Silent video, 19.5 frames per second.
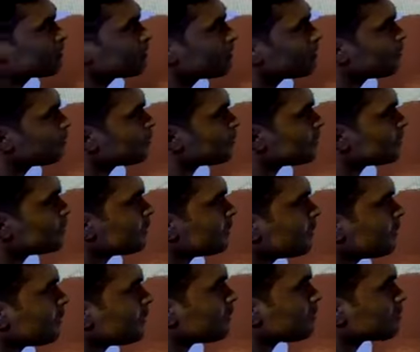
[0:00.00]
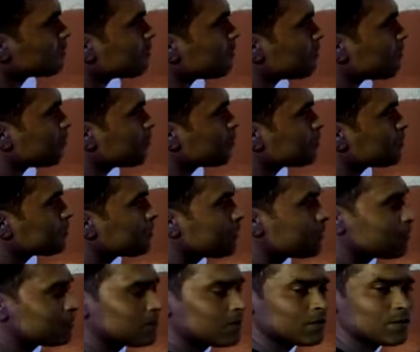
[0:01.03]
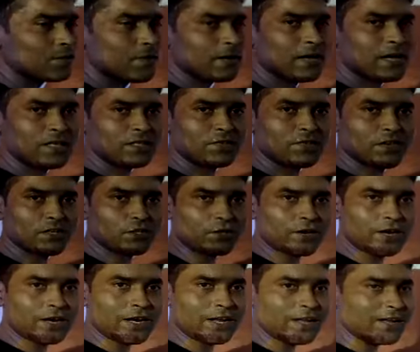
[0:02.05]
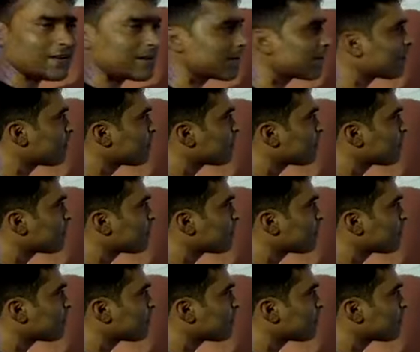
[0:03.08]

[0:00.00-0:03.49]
You just see here, suppose this one is Victoria Lake,